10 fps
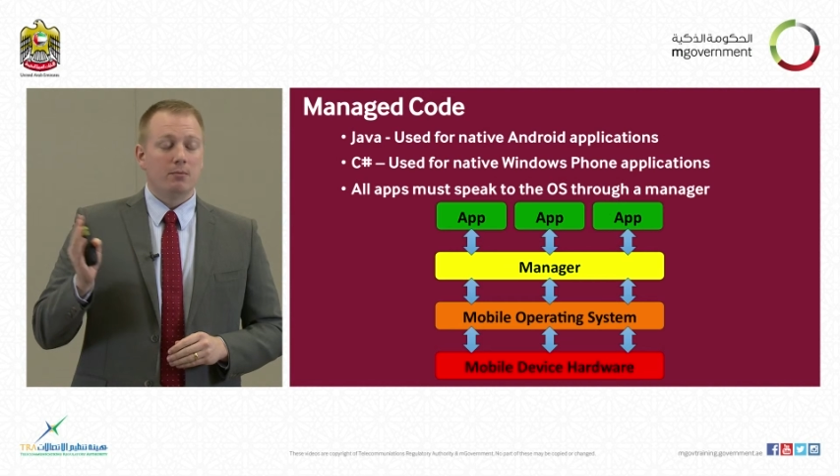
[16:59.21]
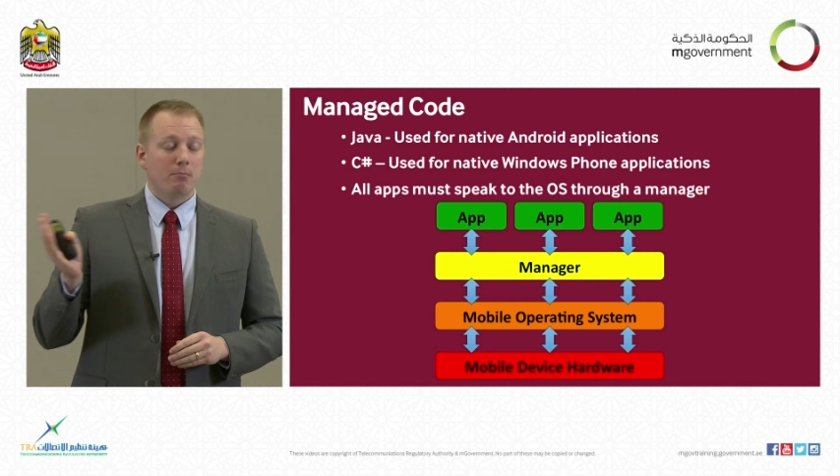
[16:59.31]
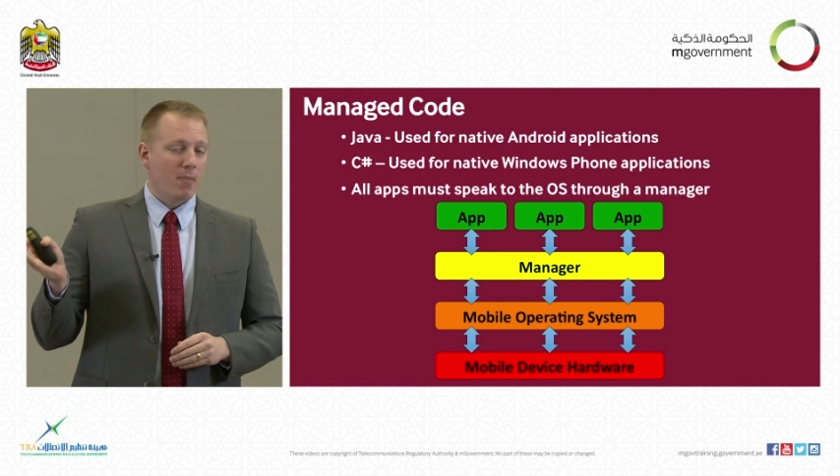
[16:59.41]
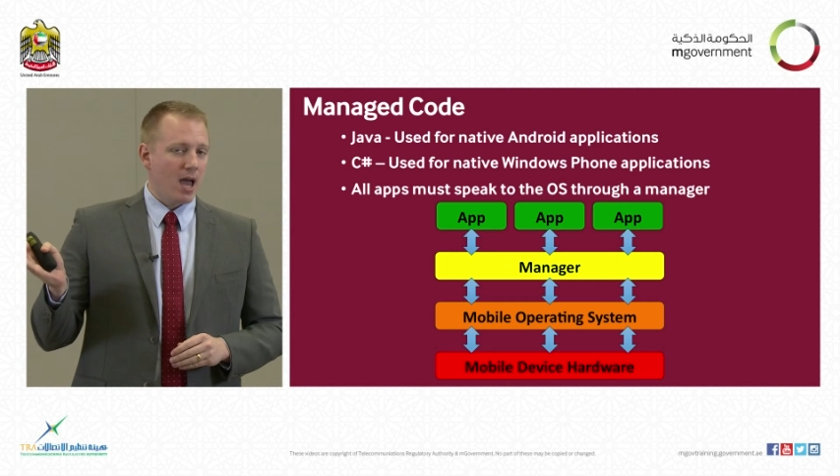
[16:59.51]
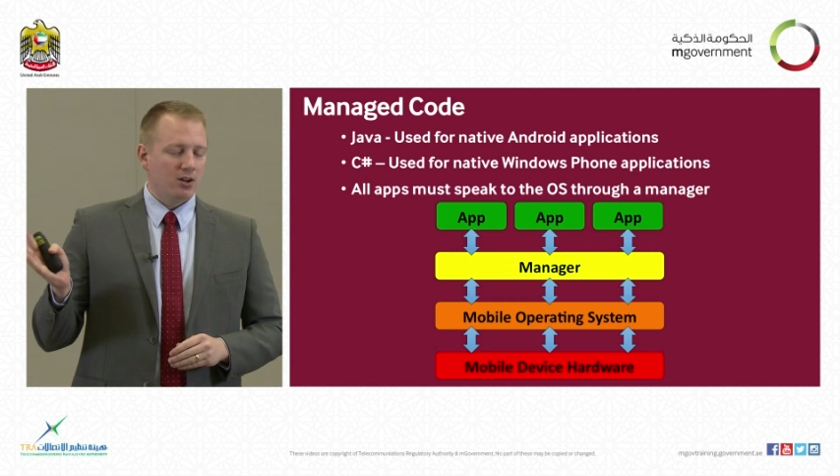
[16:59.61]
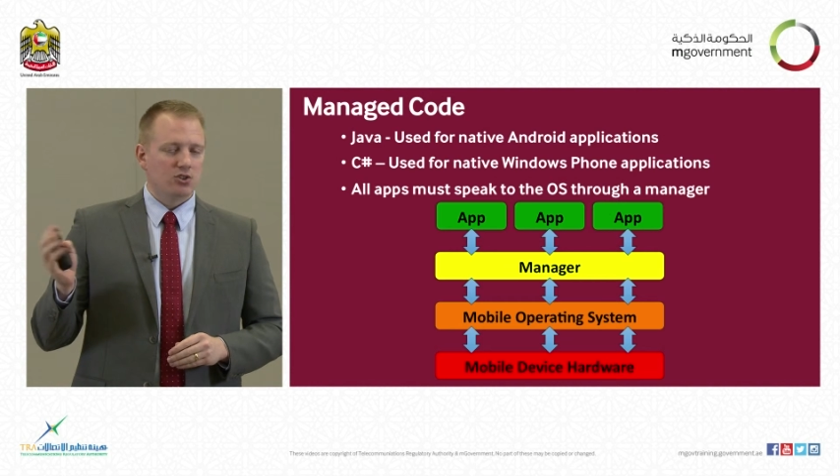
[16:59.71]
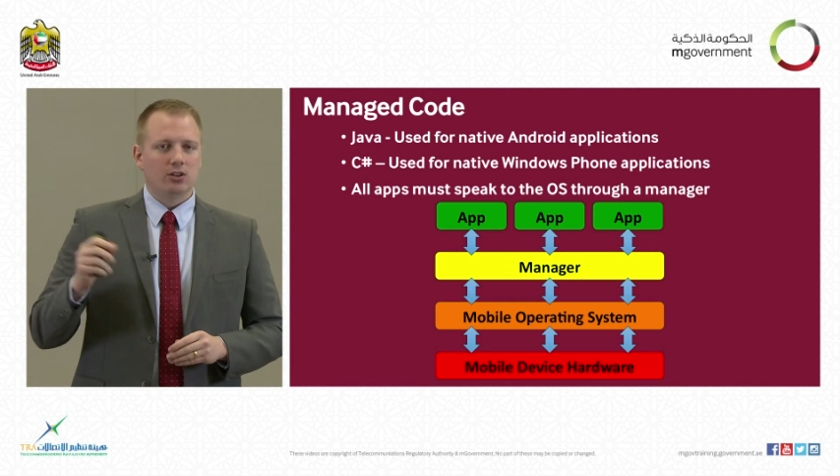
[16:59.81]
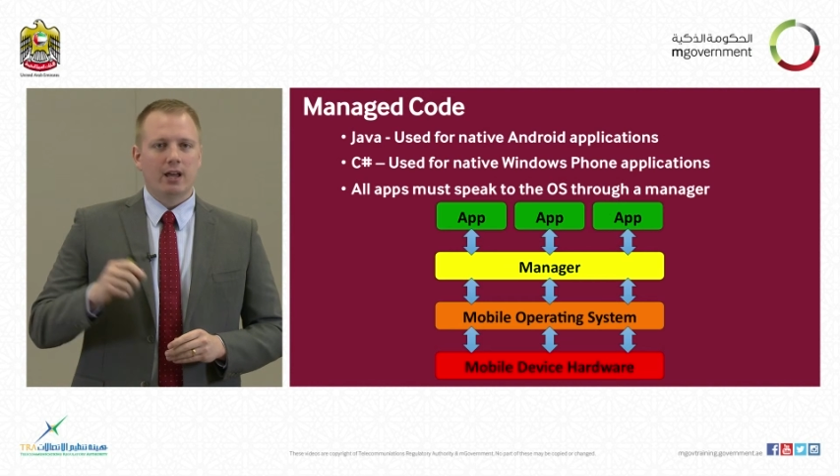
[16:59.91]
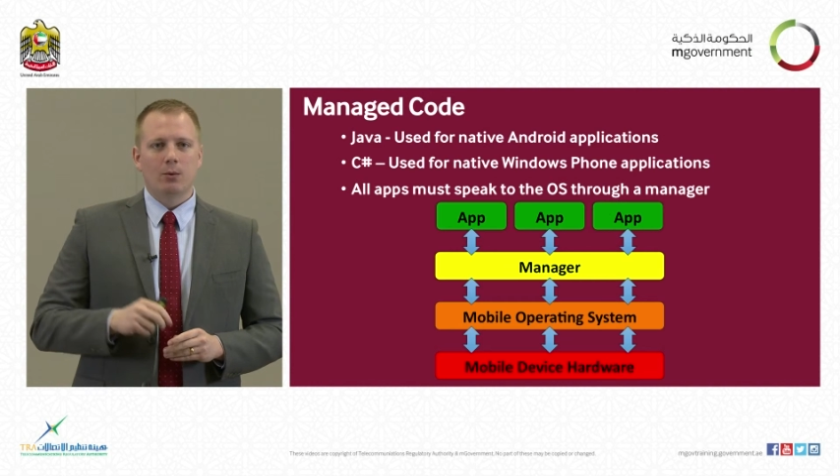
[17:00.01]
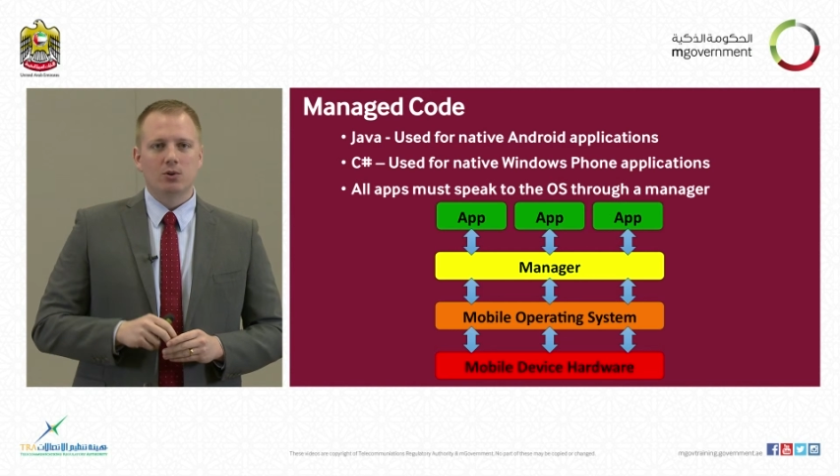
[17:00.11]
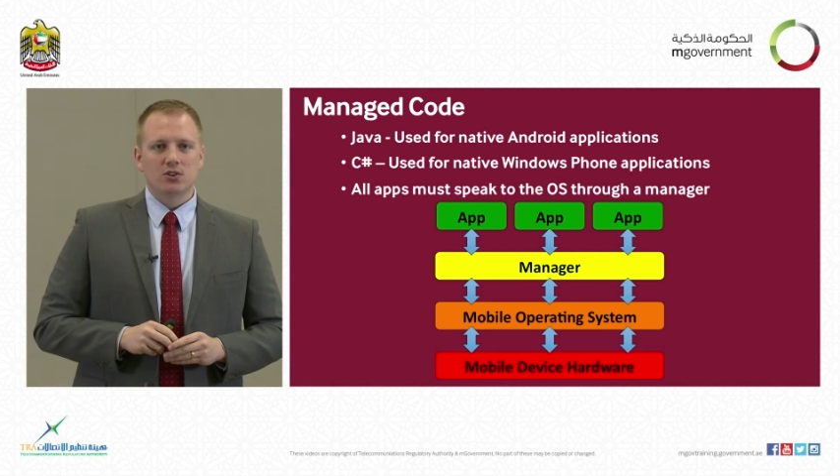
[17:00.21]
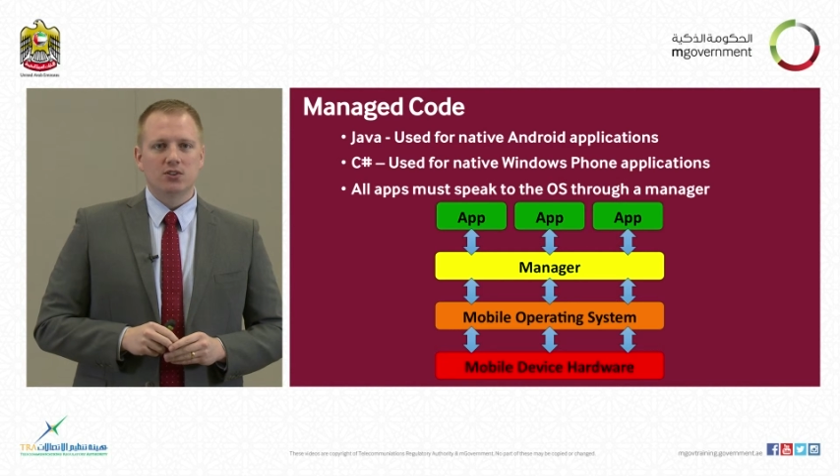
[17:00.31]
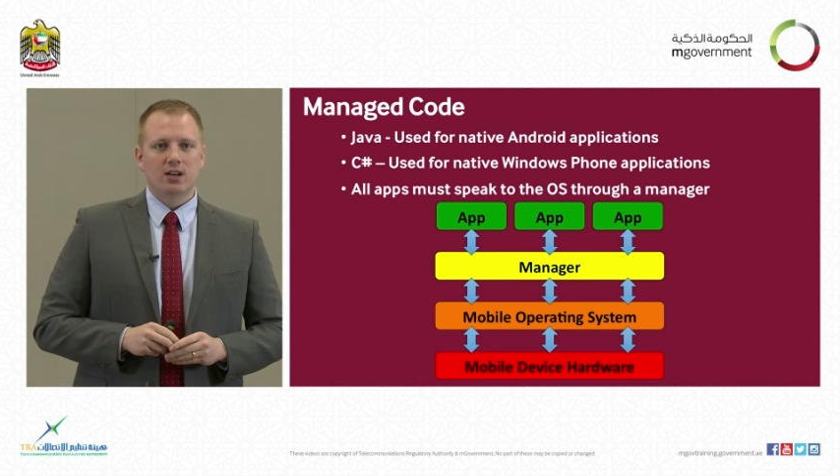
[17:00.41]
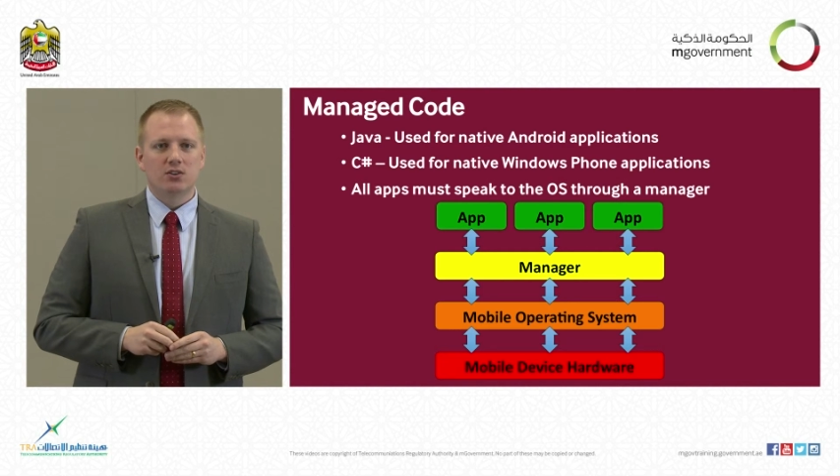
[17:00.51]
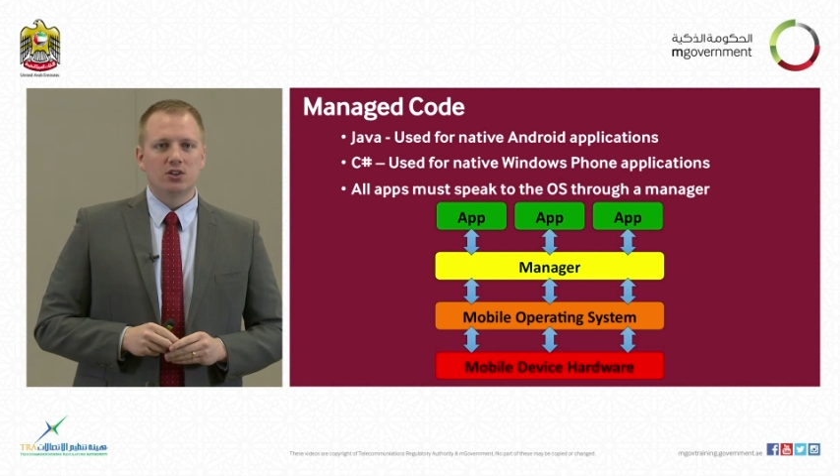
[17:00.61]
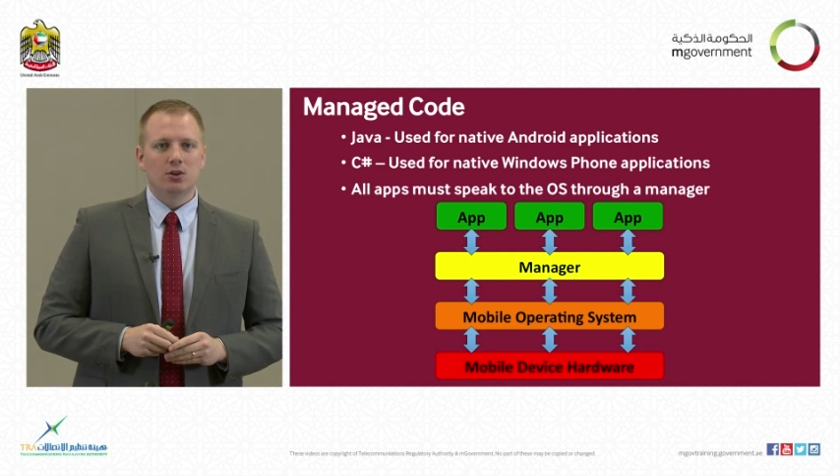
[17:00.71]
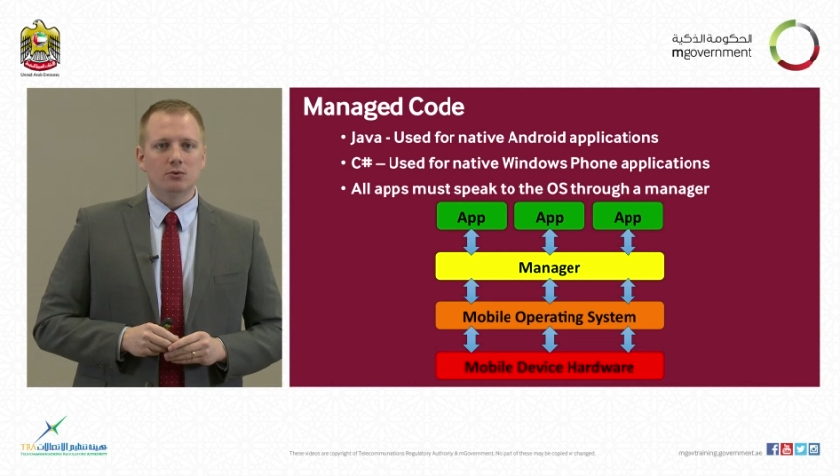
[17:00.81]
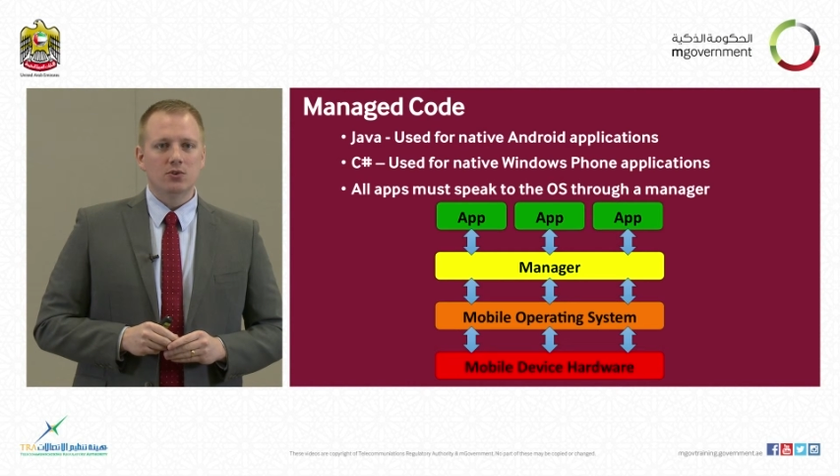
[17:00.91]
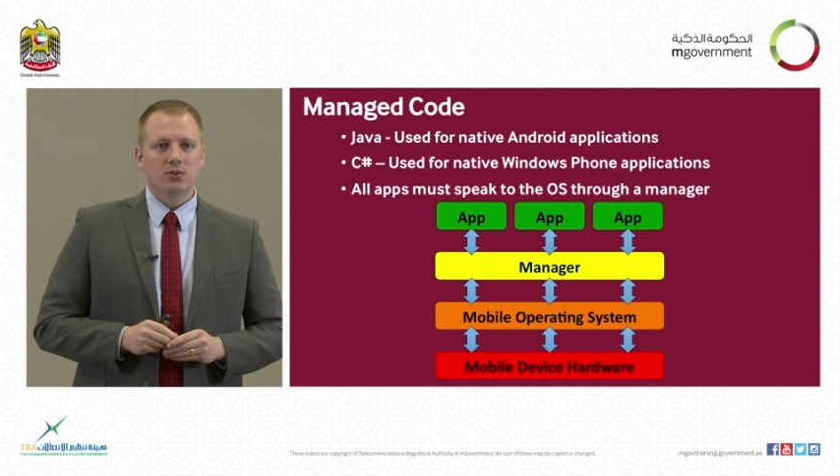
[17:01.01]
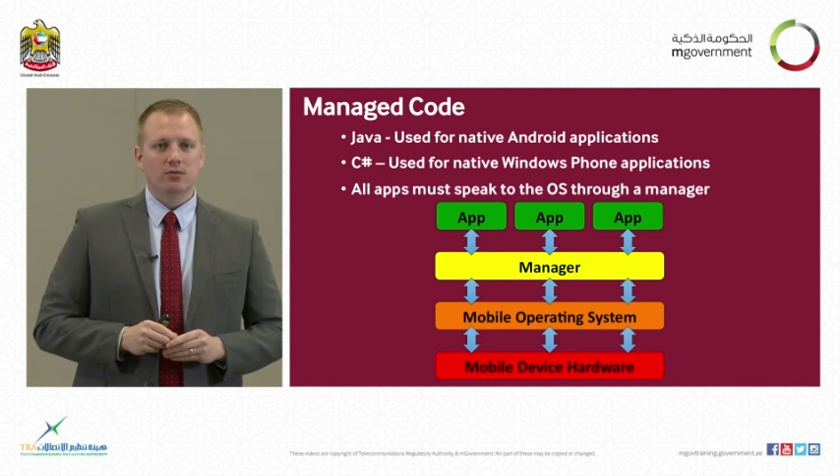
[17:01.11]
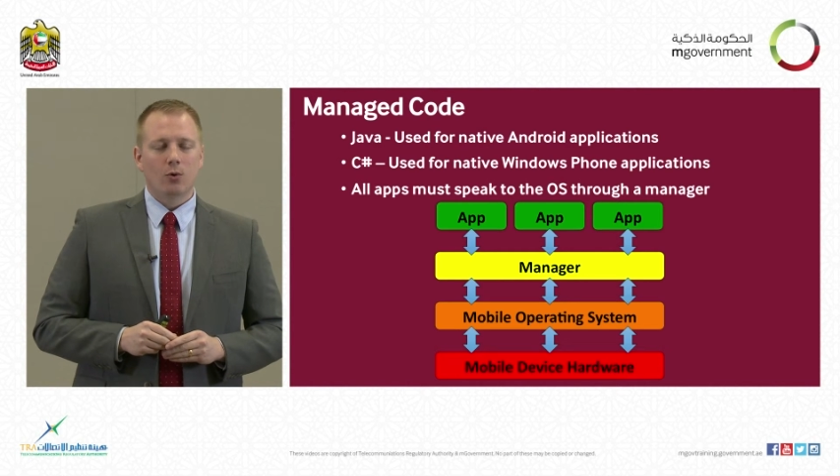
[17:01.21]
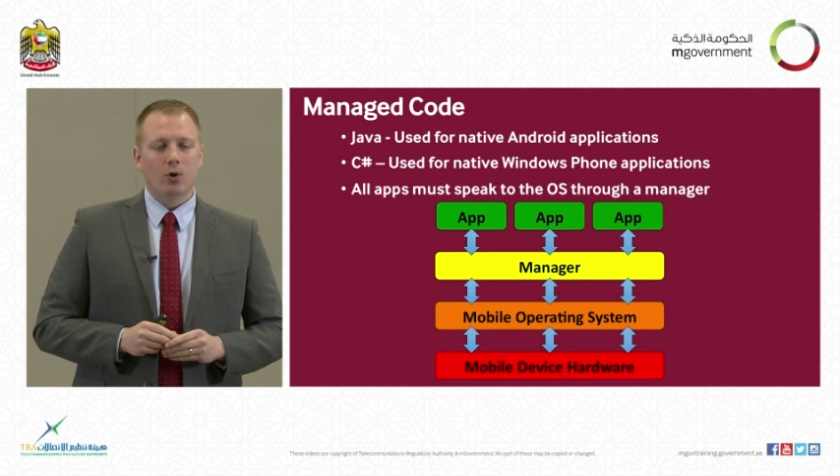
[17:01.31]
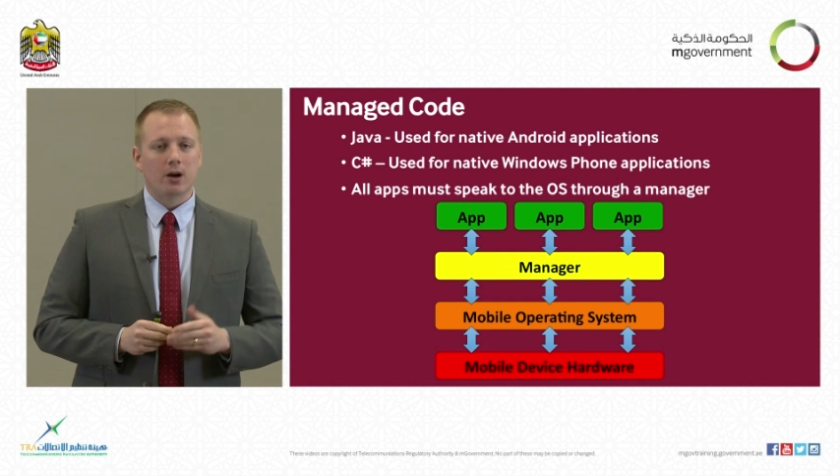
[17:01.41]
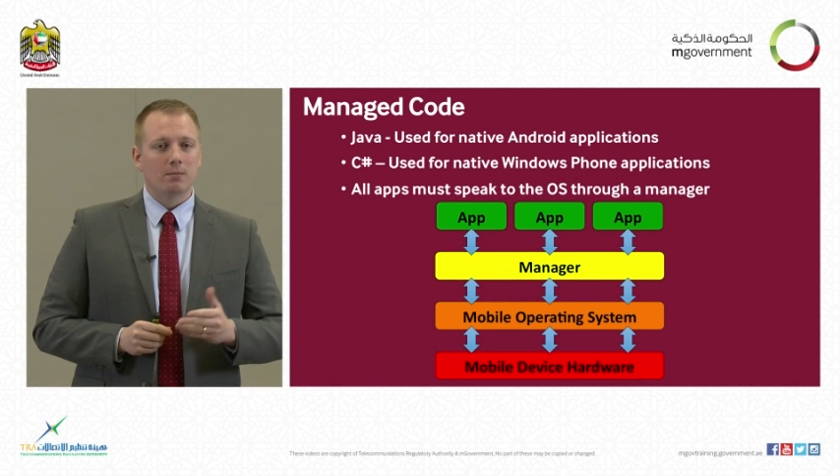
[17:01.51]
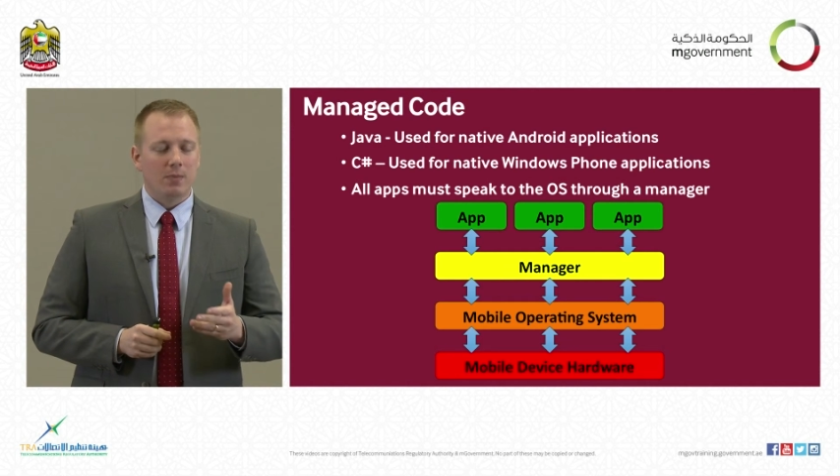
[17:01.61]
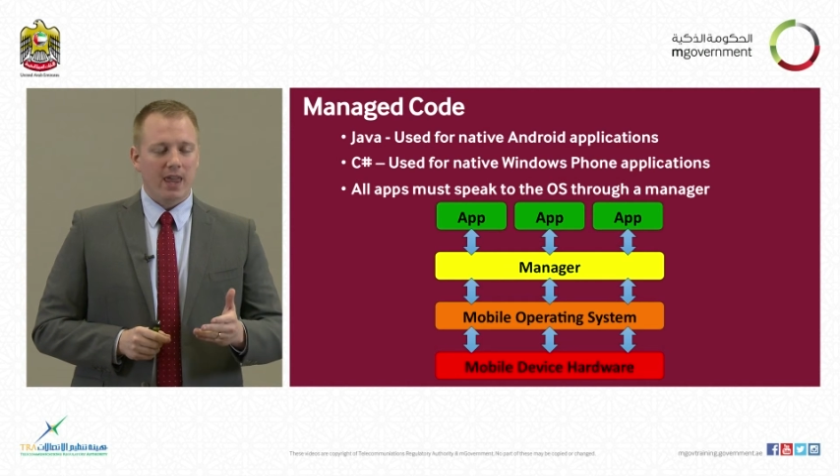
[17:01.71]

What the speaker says: managed languages that is used for